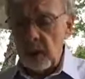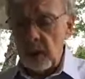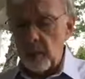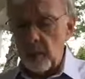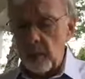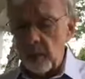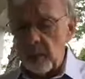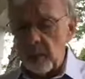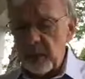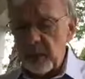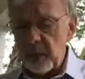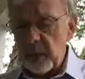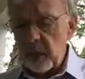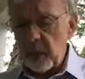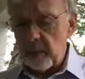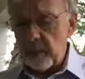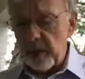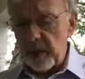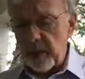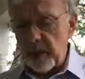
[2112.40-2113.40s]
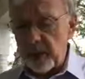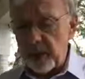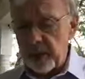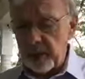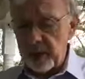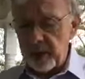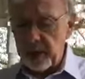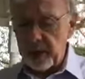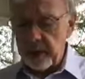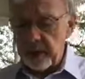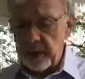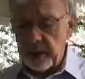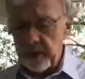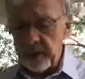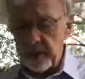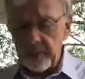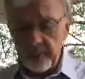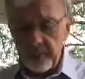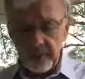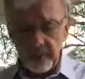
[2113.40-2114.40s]
When we think about it,
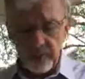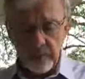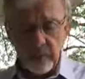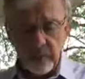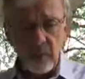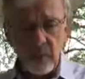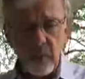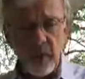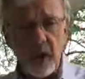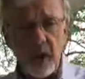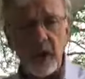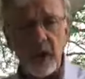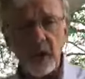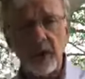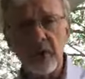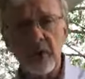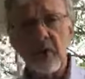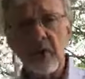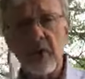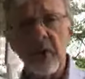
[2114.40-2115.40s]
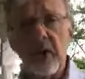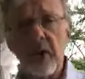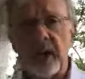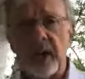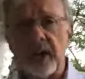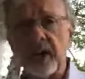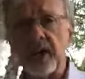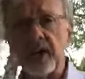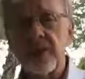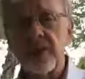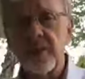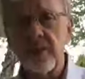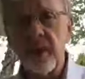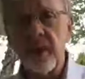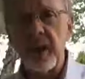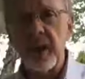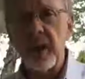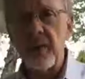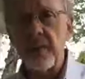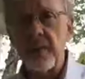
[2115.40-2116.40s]
God's grace
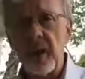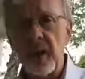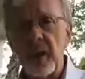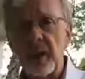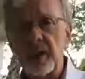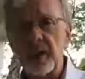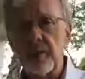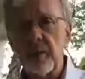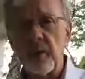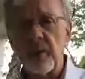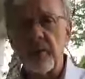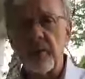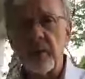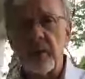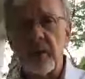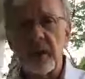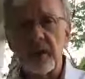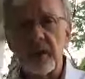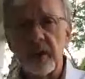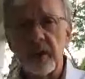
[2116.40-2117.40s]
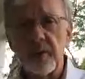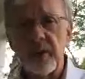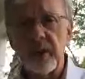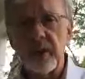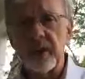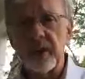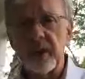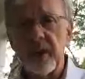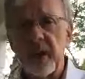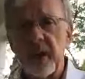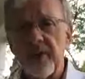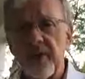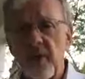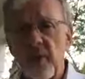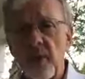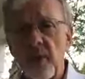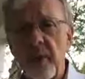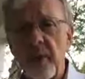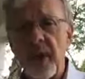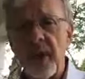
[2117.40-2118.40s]
made it possible for us to be saved.
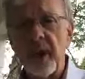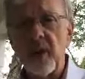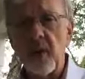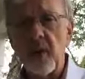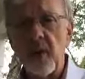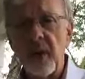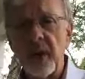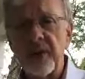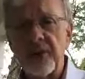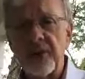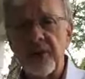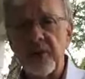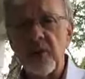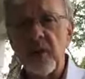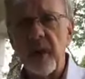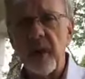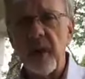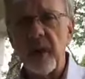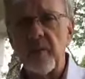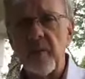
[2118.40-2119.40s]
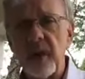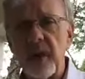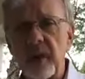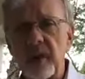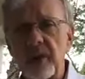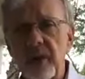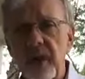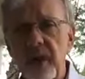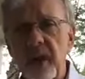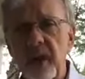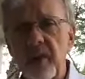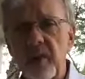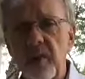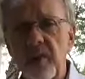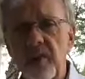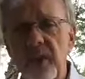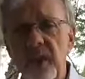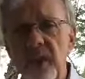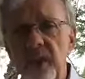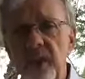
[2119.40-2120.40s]
For by grace you have been saved,
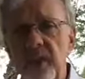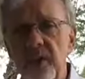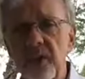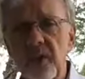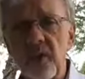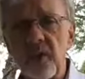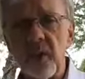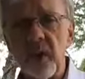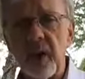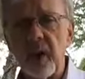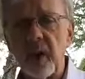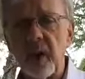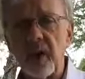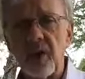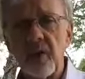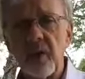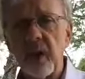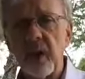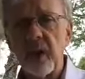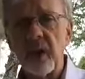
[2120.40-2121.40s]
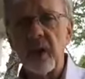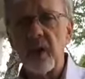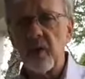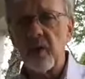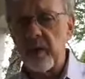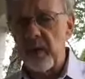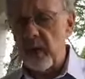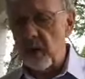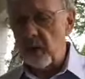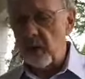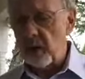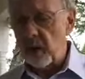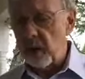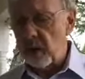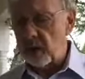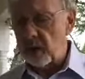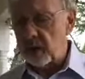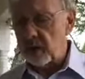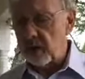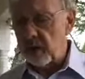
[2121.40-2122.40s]
Ephesians 2 8. And you can't get around
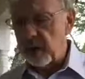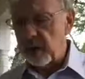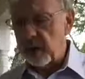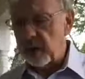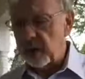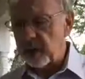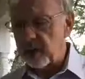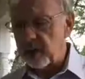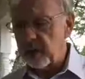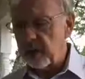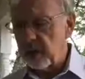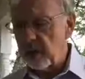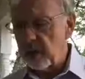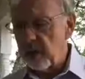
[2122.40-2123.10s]
God's grace.